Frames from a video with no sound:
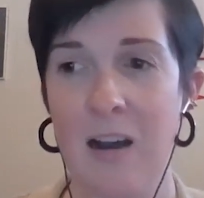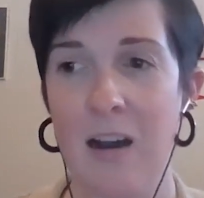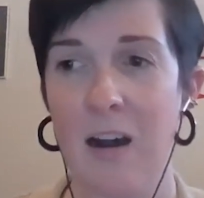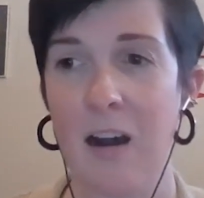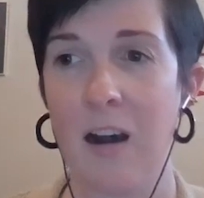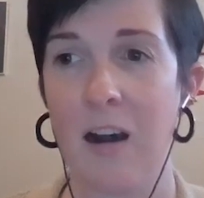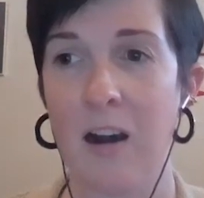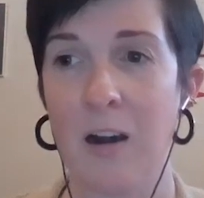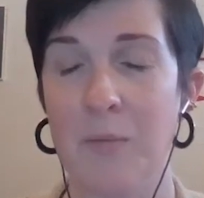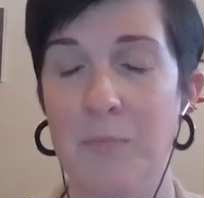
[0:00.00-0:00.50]

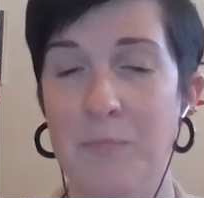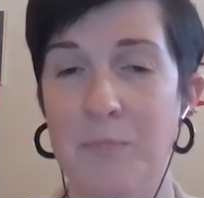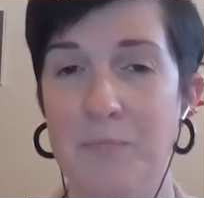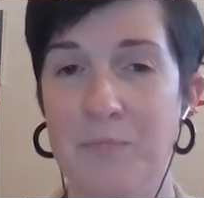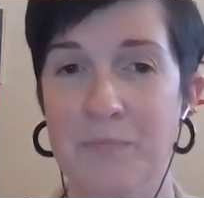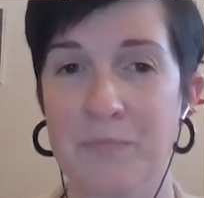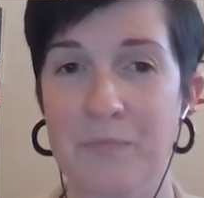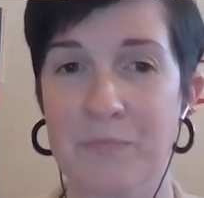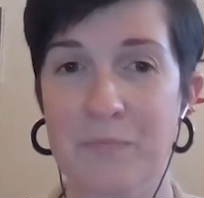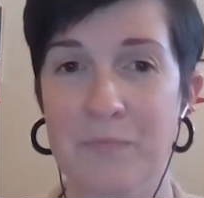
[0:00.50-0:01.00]
And
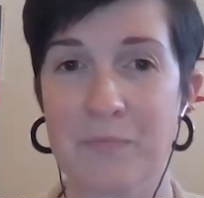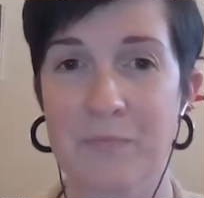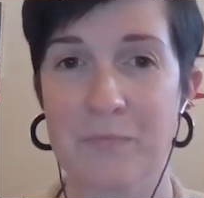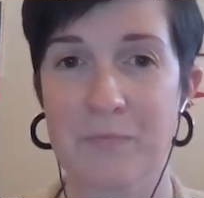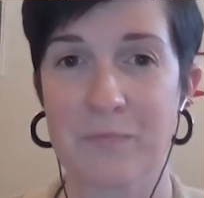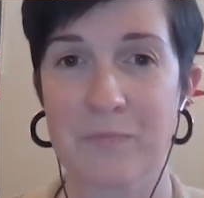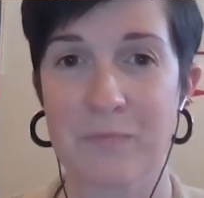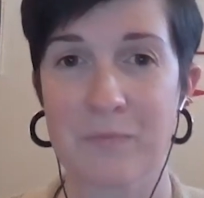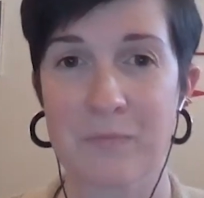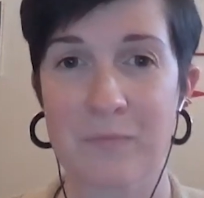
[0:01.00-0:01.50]

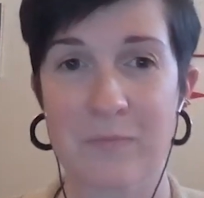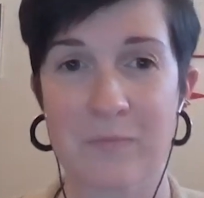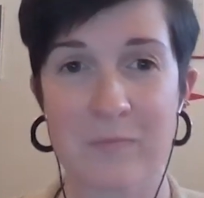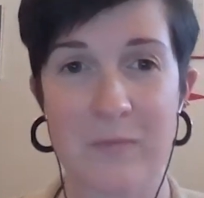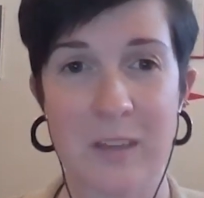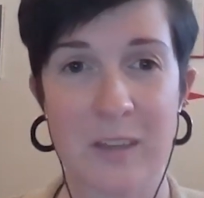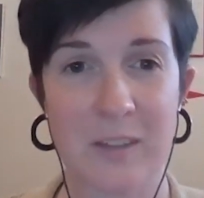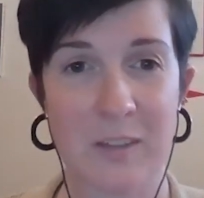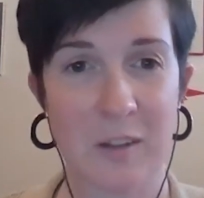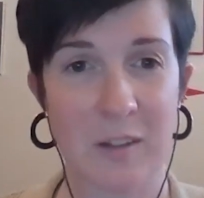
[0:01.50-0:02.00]

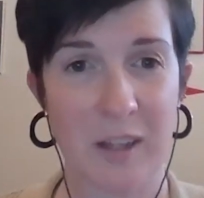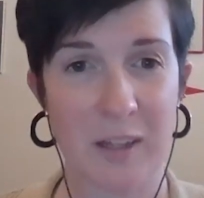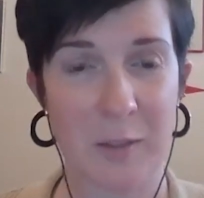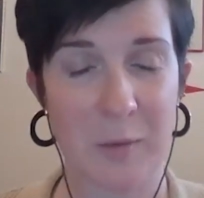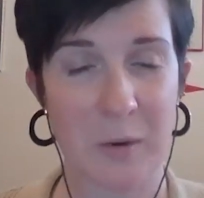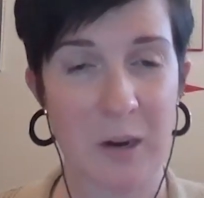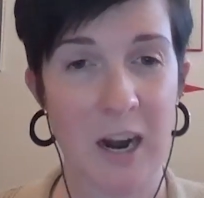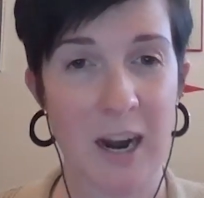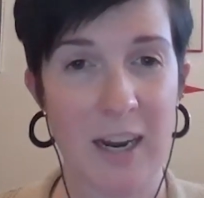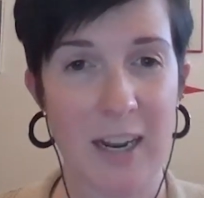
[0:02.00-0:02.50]
so that's
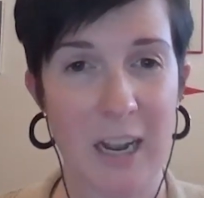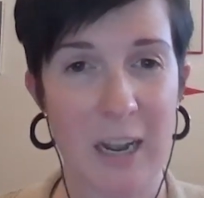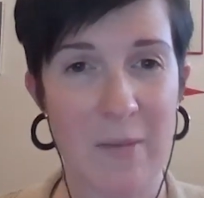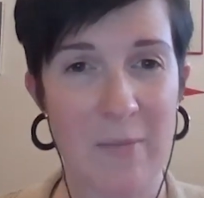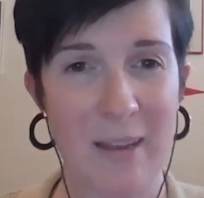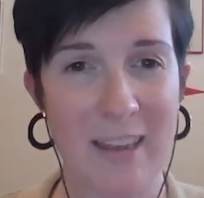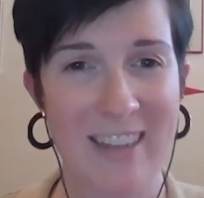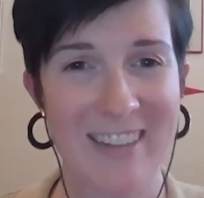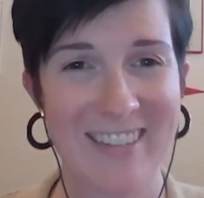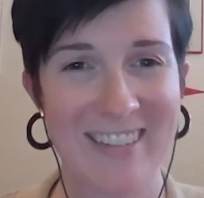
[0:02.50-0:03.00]
where I come
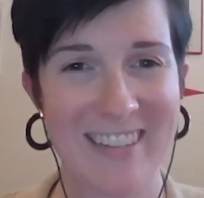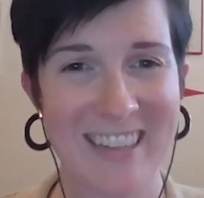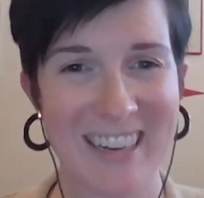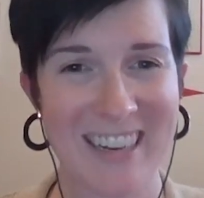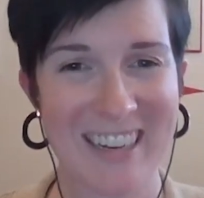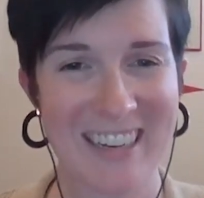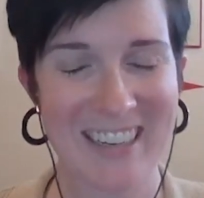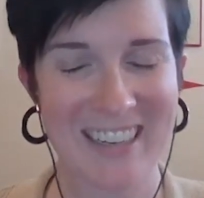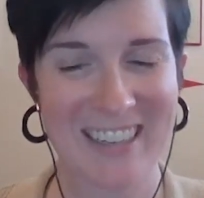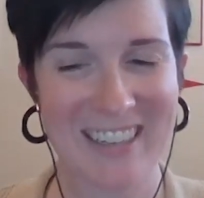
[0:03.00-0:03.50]
in.
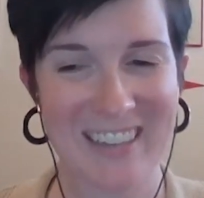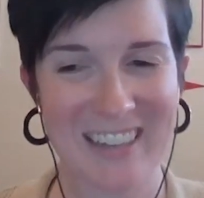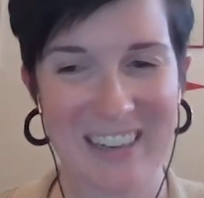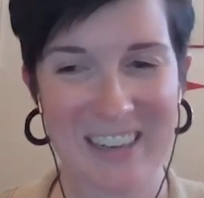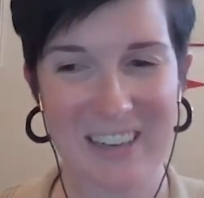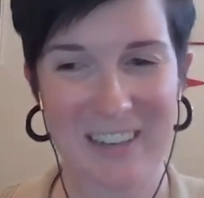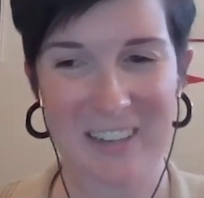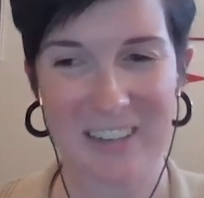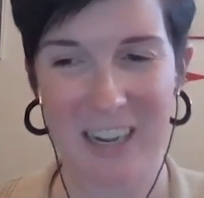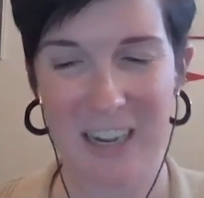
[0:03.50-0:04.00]

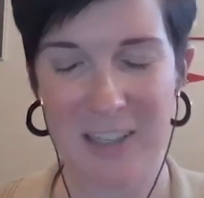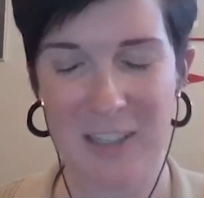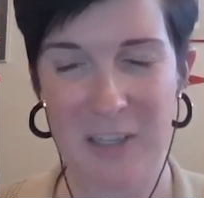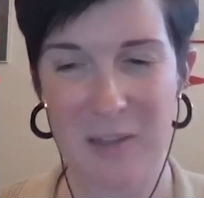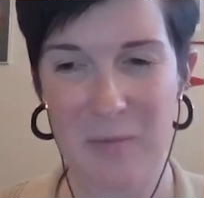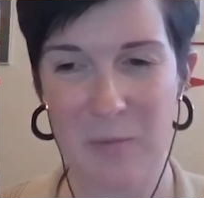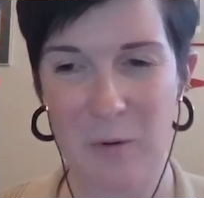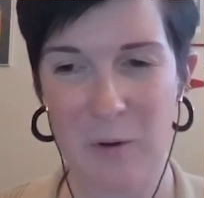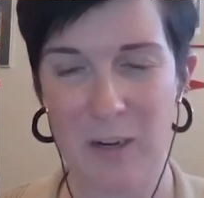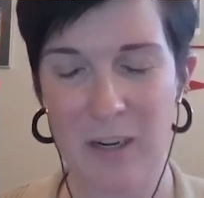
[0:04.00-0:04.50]
They got to
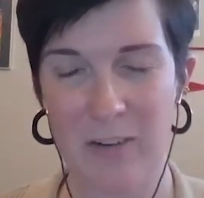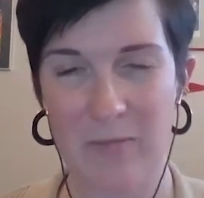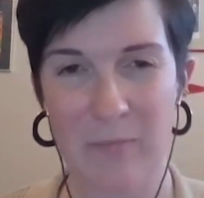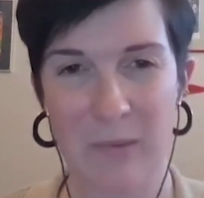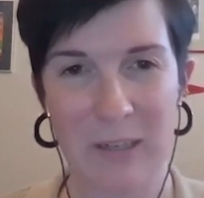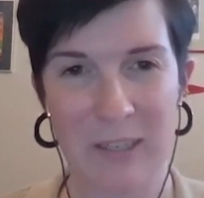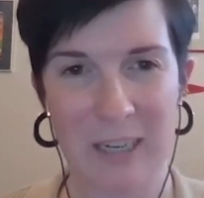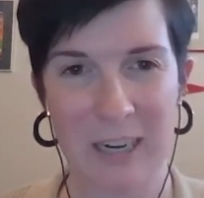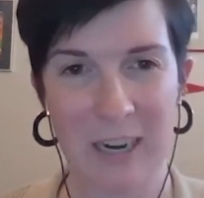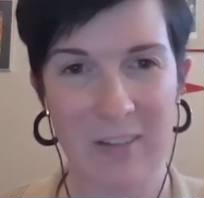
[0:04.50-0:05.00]
the point of
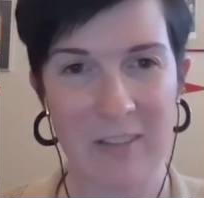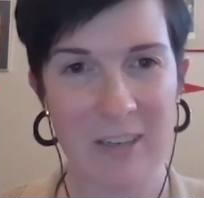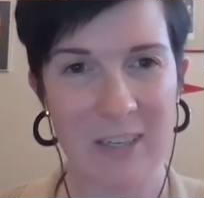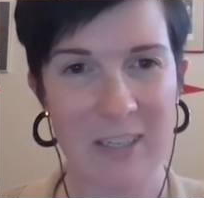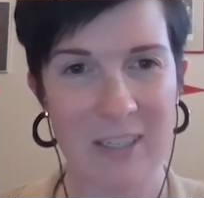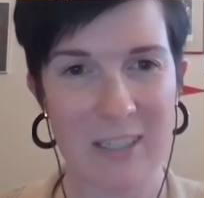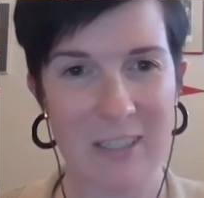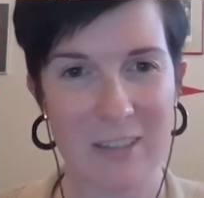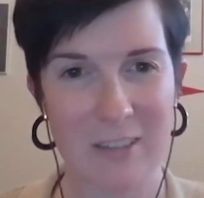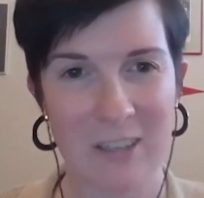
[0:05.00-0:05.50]
building out the
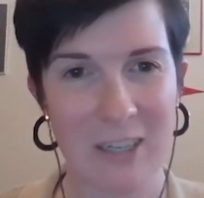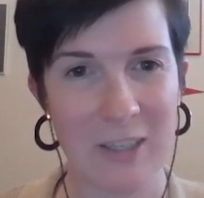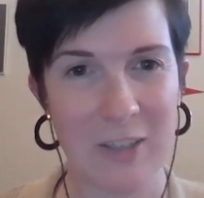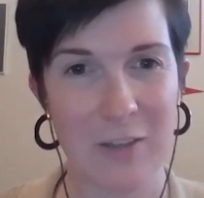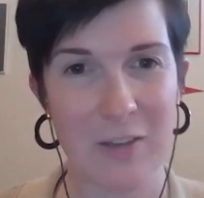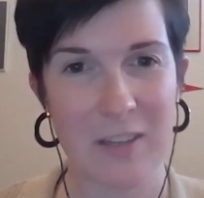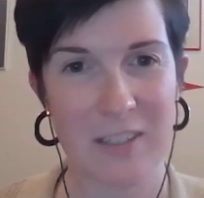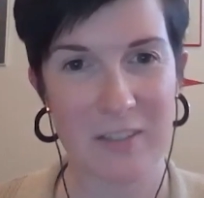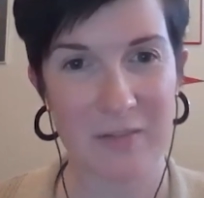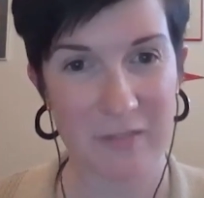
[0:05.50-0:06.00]
distillery in
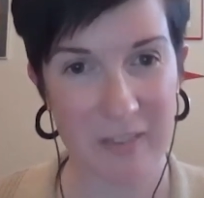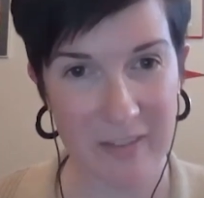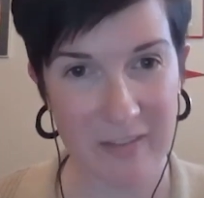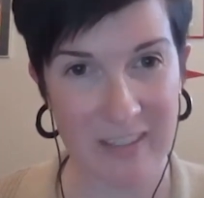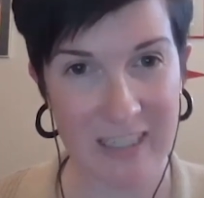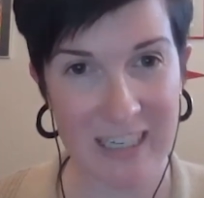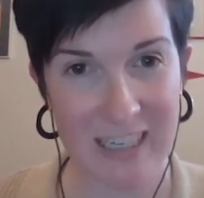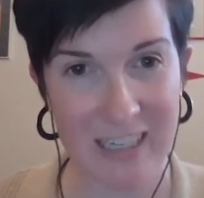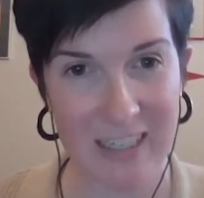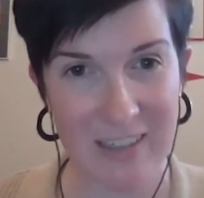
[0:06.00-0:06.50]

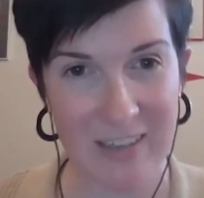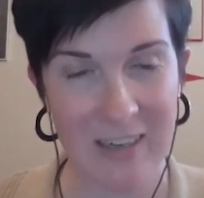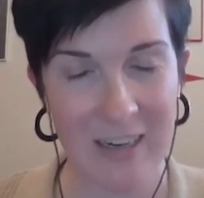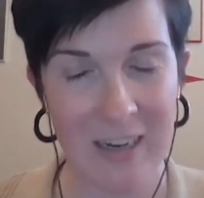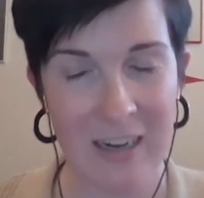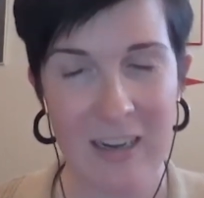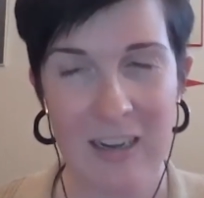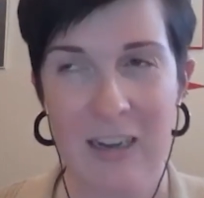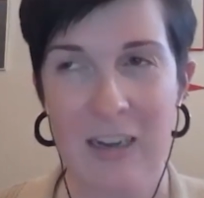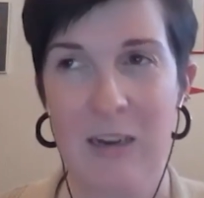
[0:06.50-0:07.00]
2015,
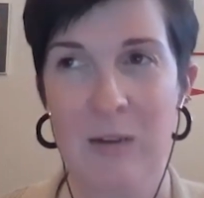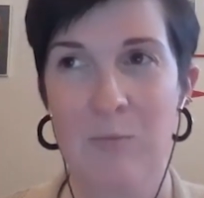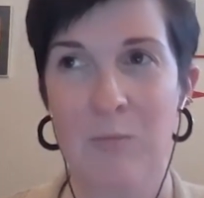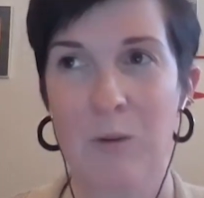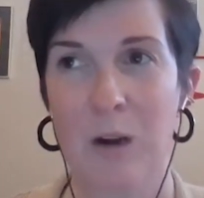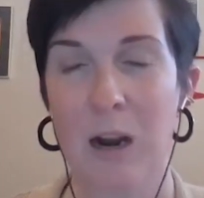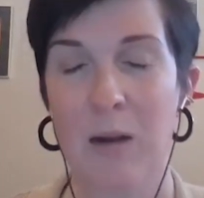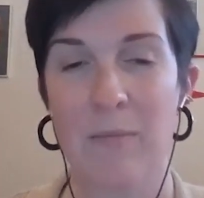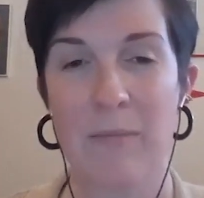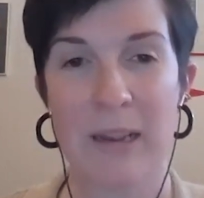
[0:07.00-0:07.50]

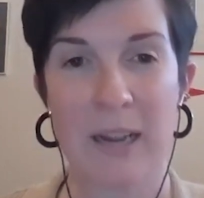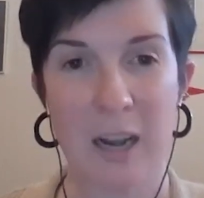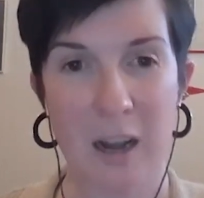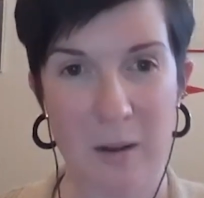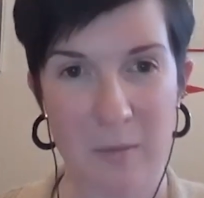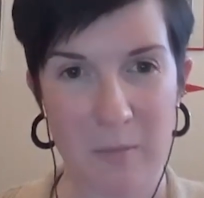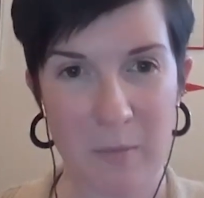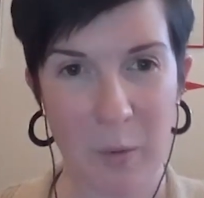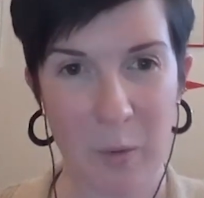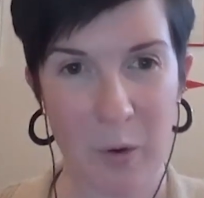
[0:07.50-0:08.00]
brought me
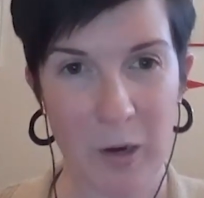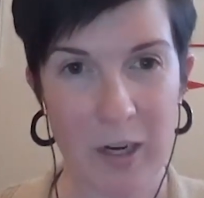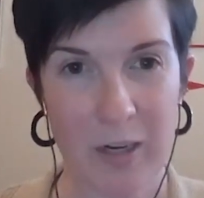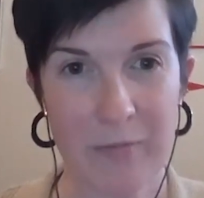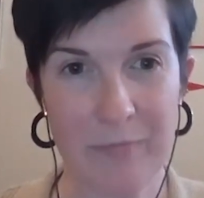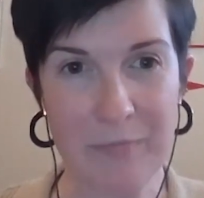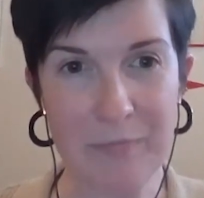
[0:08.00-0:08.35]
on board,